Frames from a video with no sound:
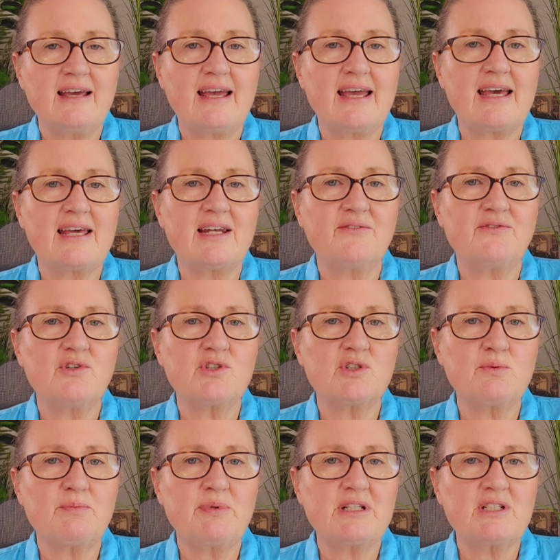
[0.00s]
And if there's
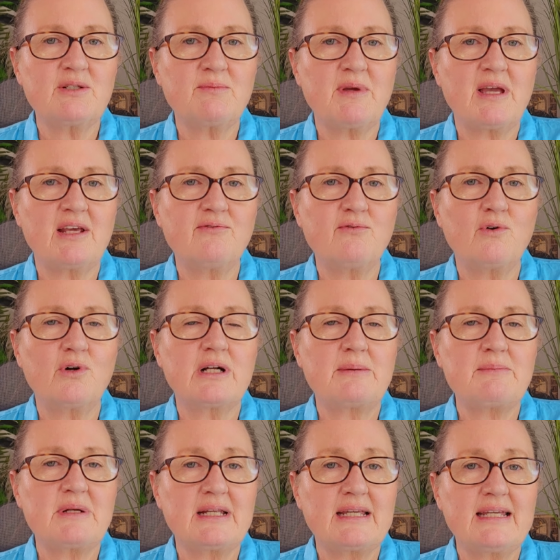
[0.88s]
a big demand for it,
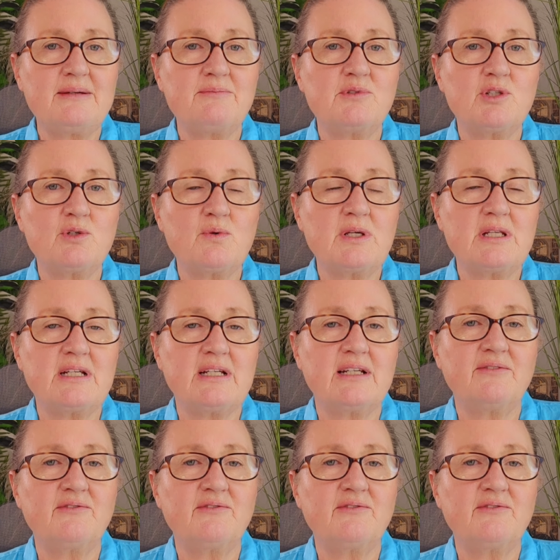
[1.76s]
I'm going to keep doing it.